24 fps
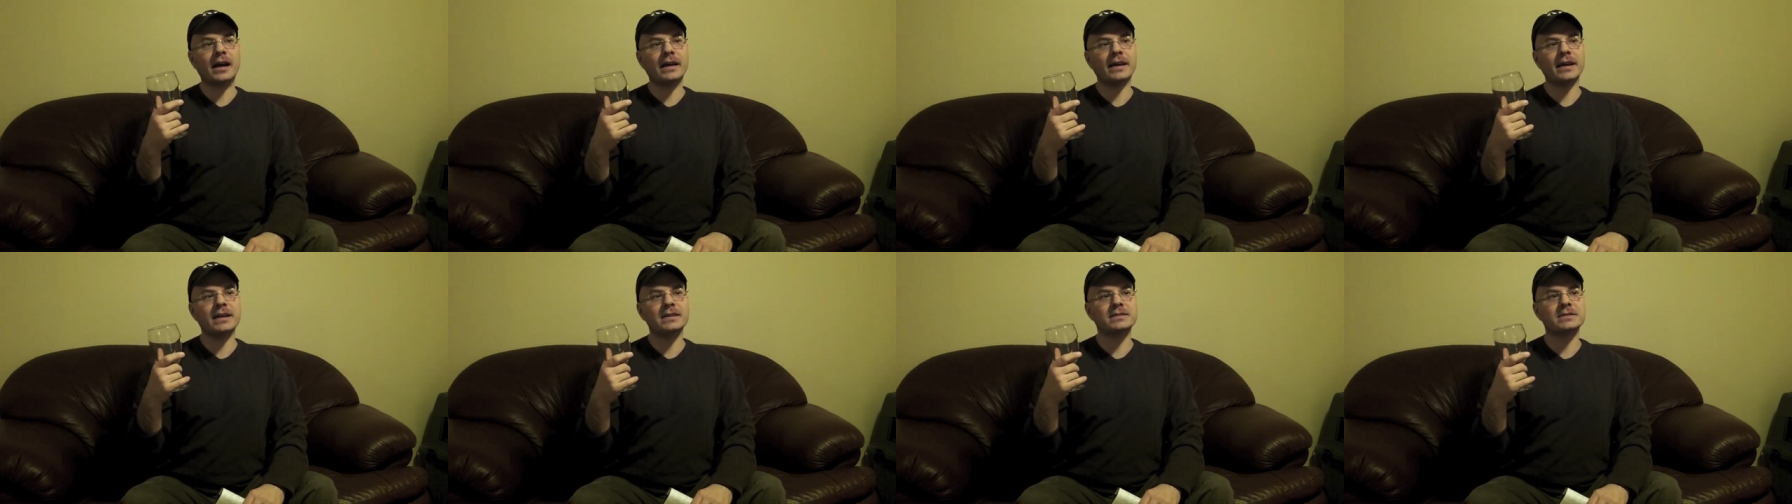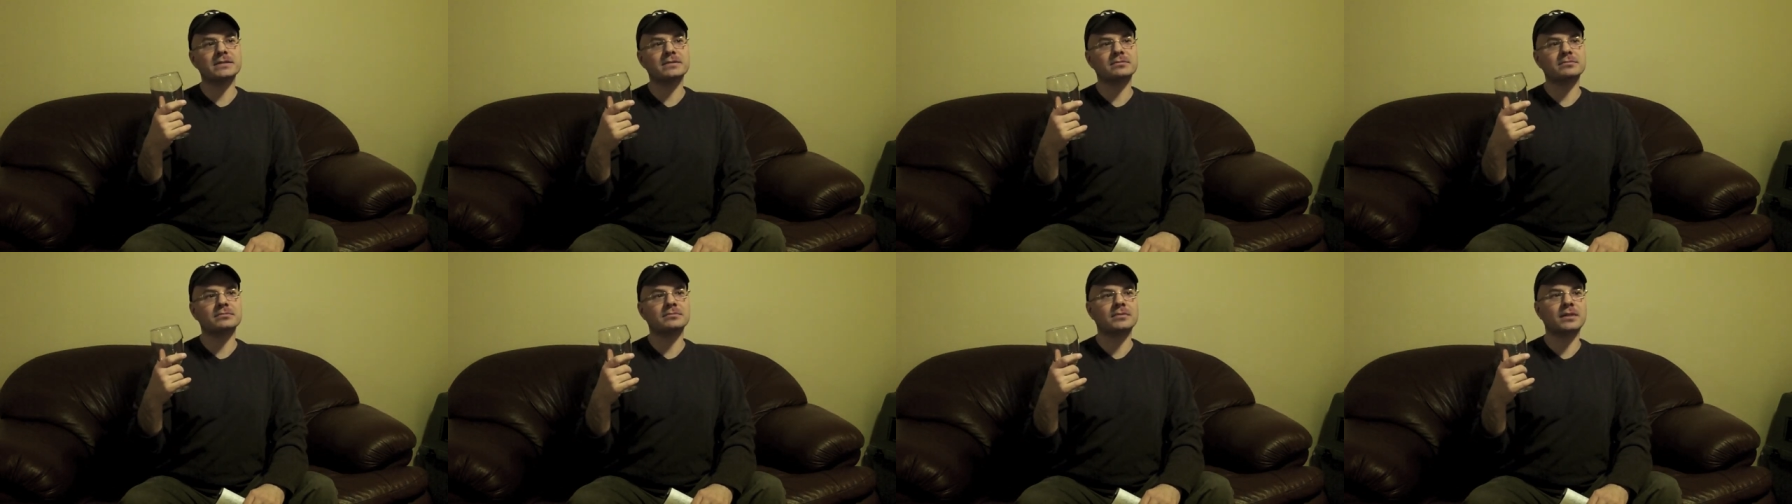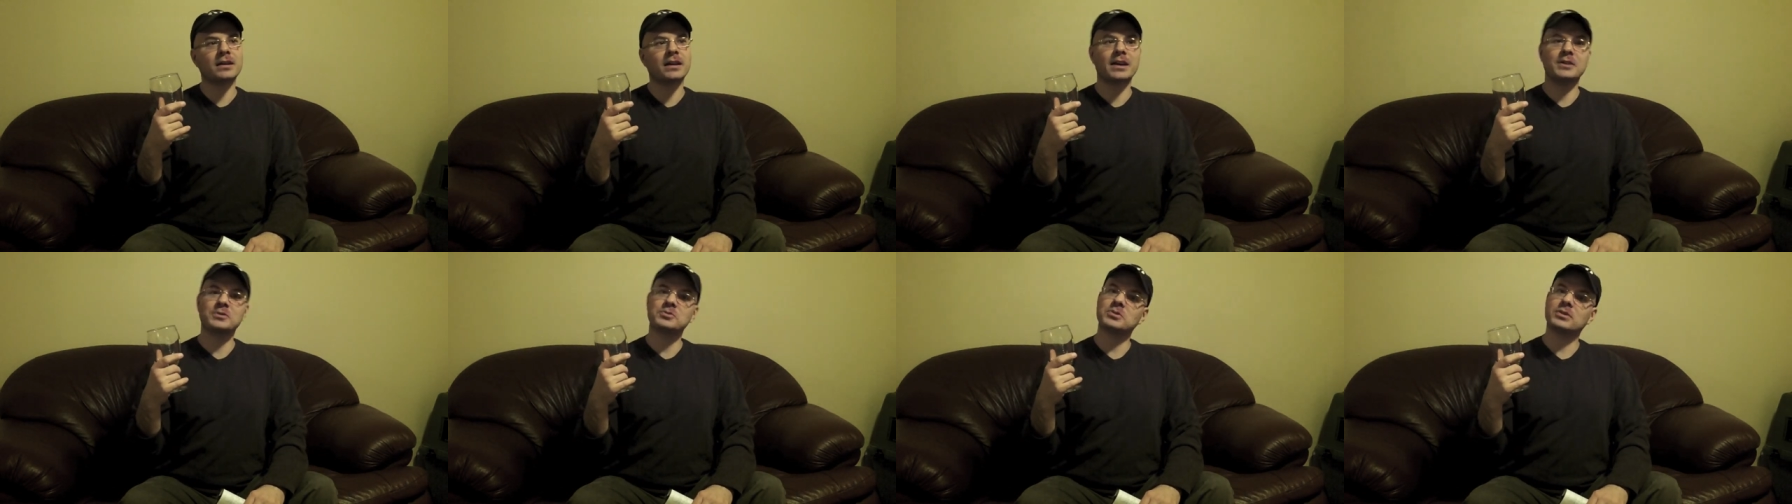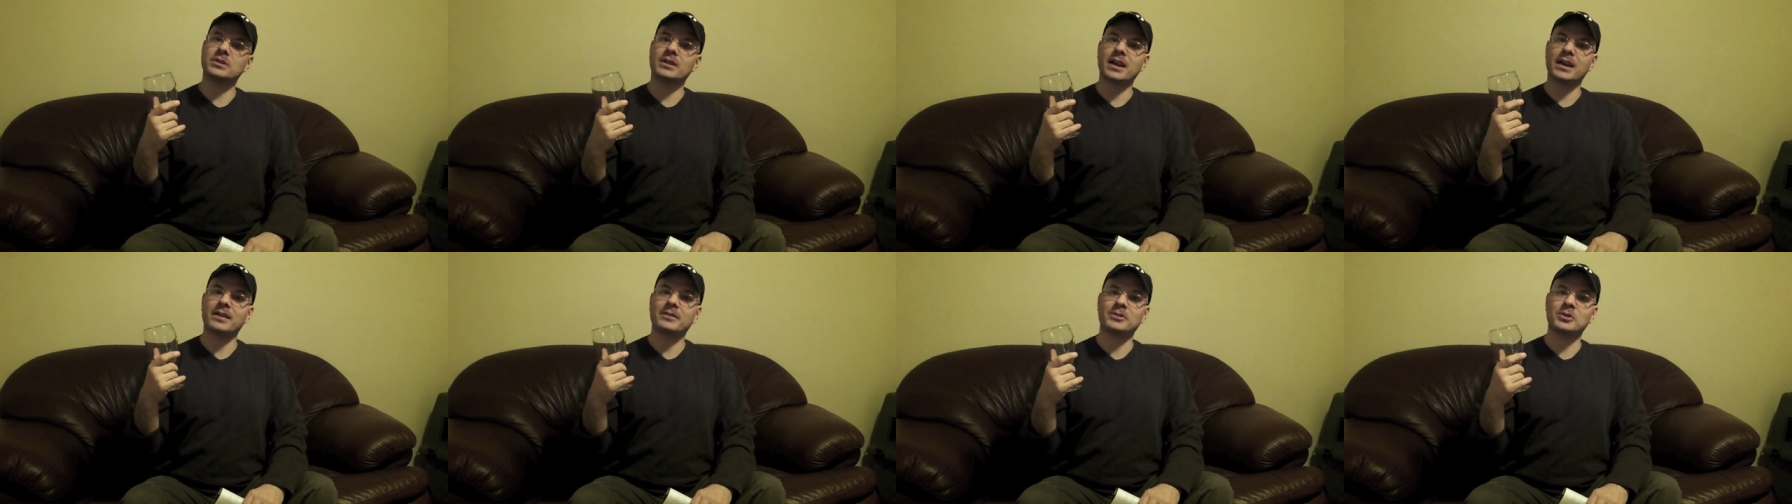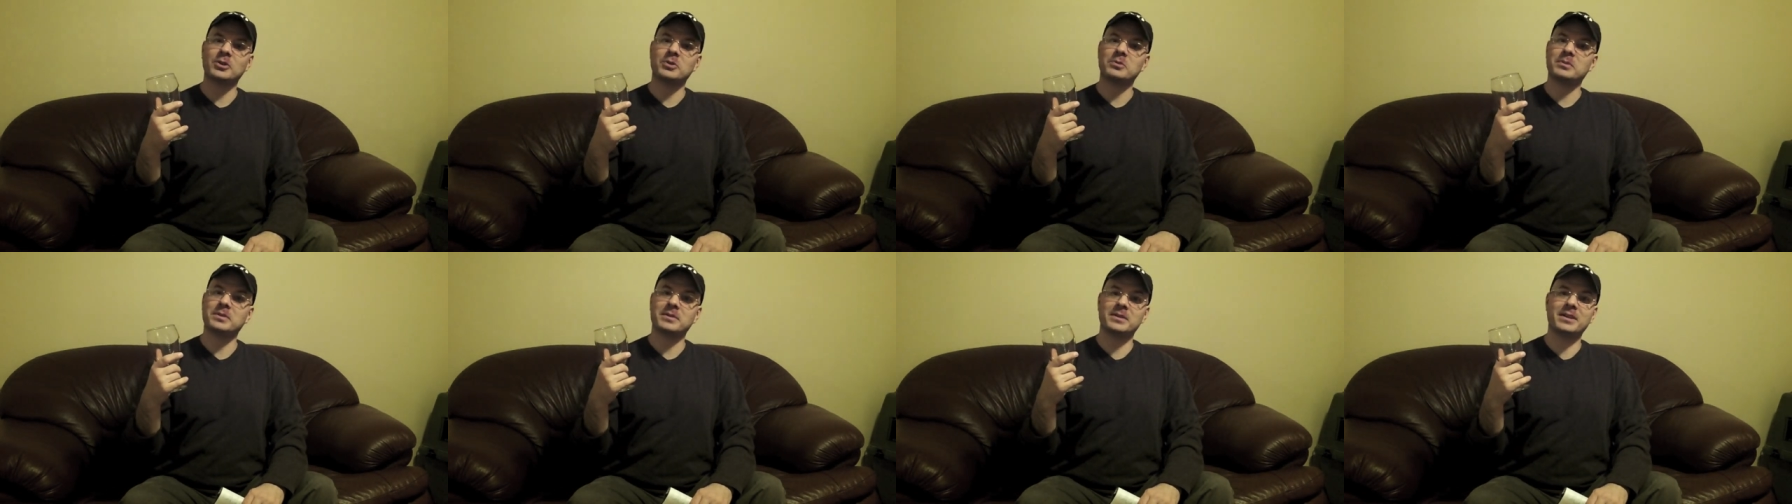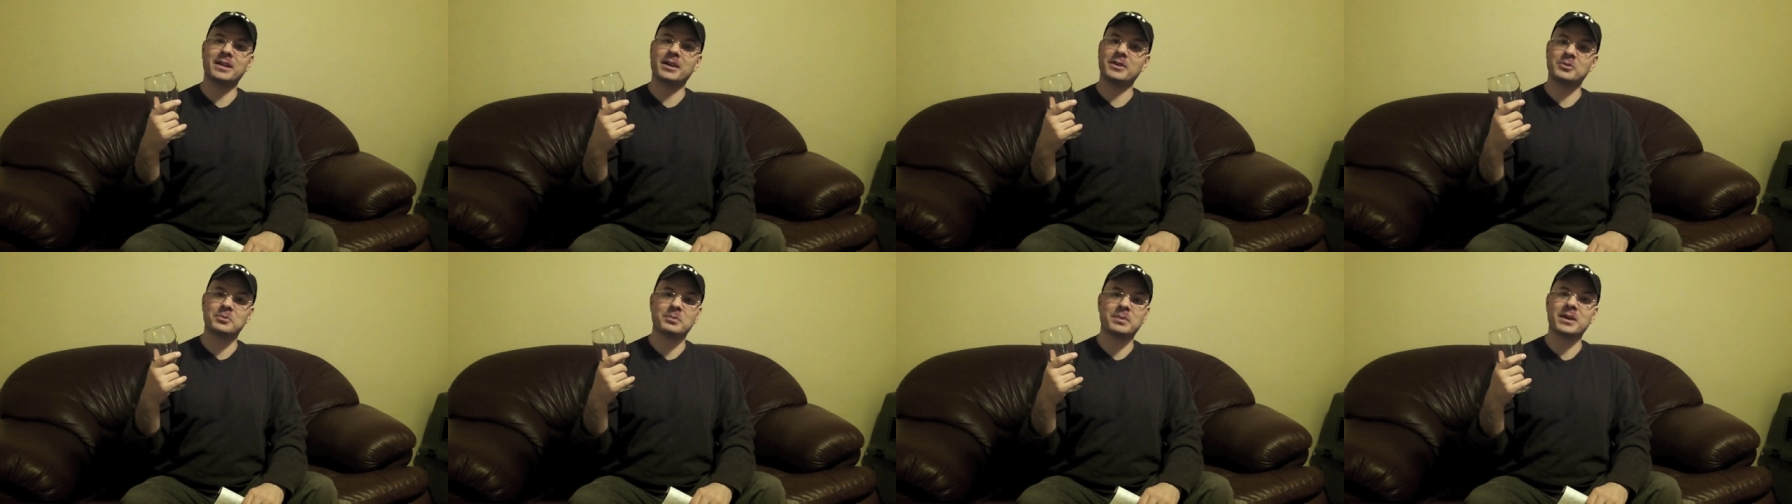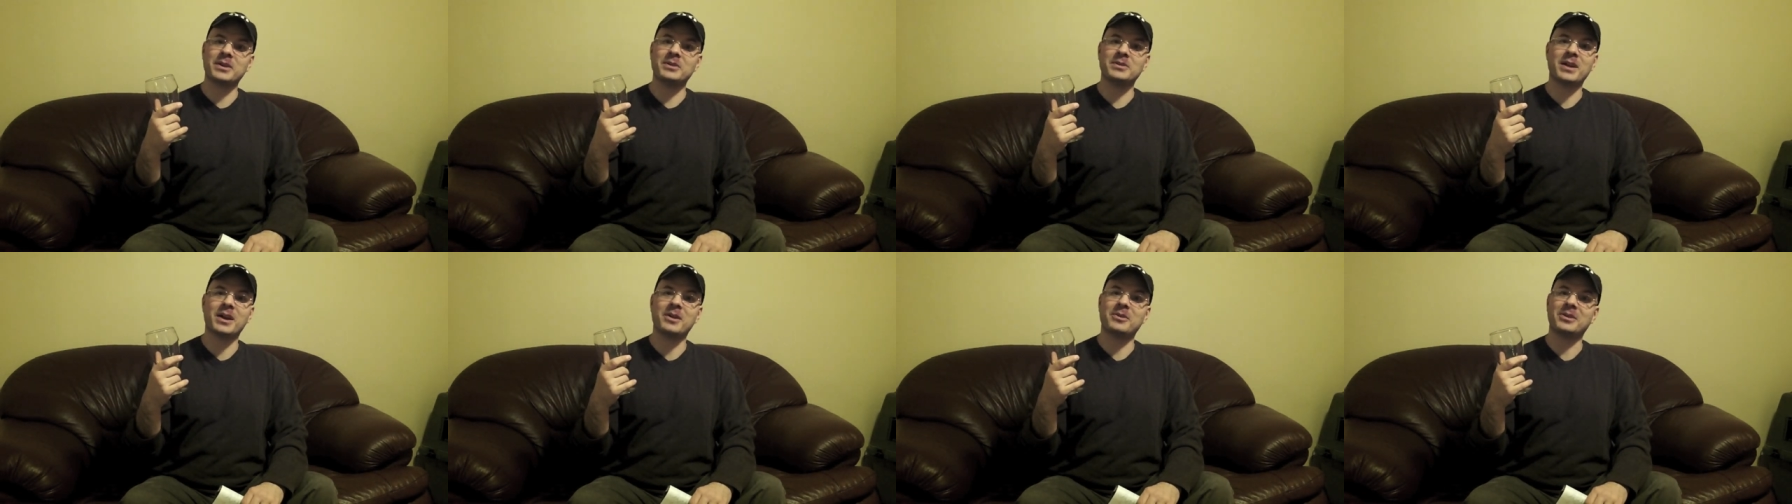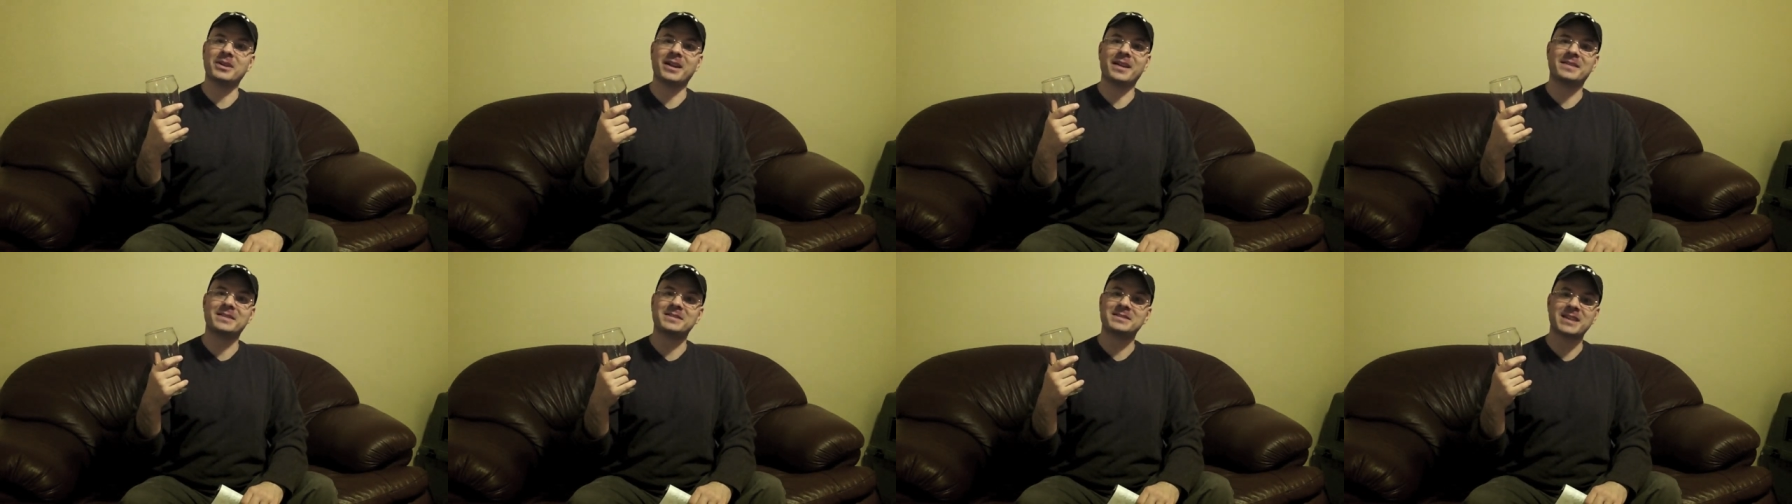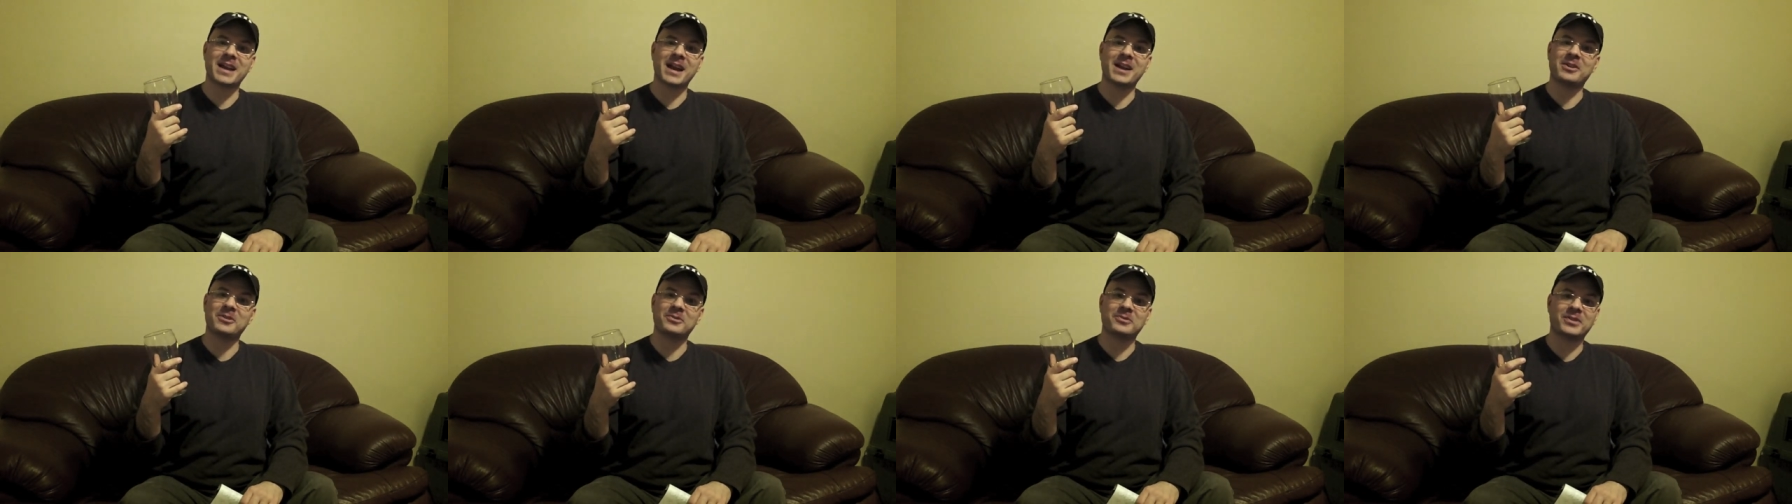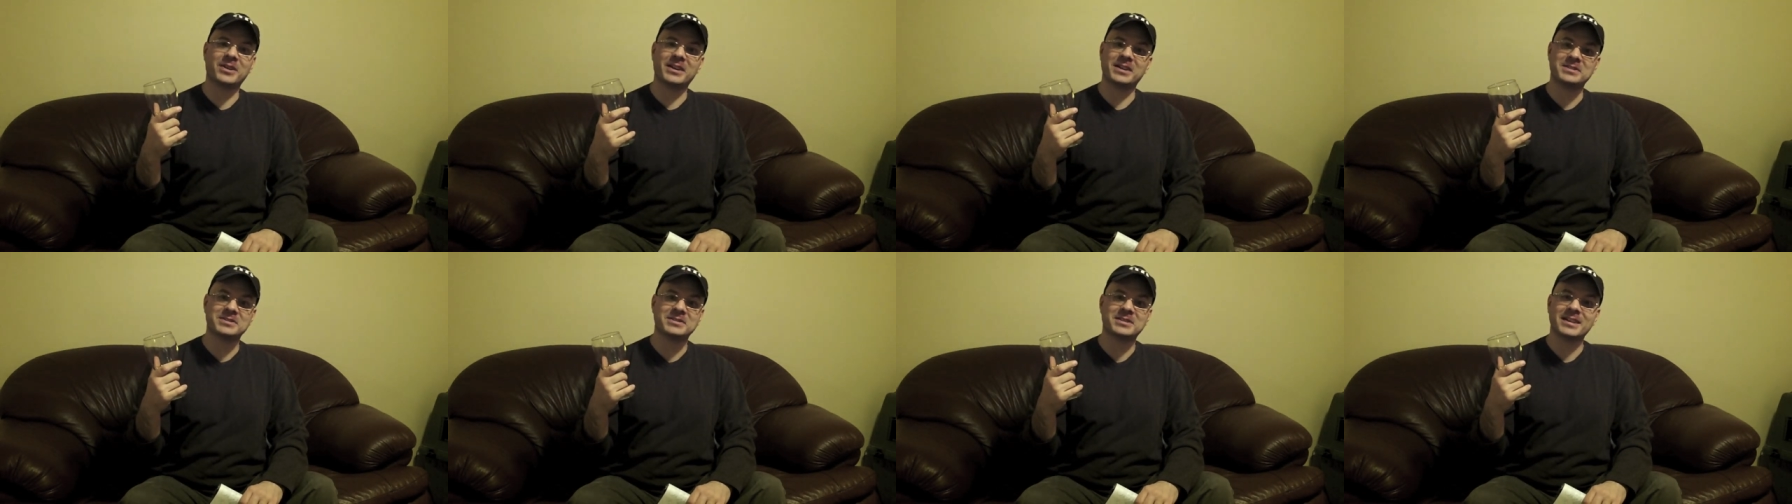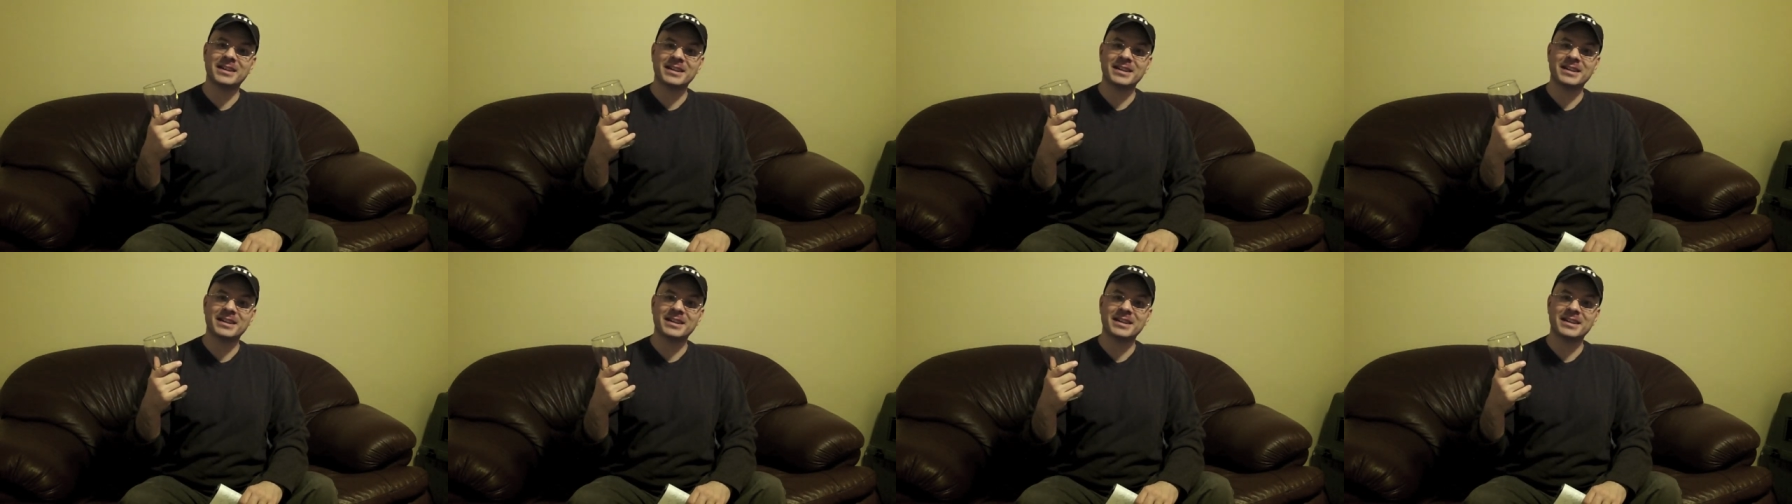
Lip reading: I guess we're going to have to open another beer now. We're going to have to sacrifice.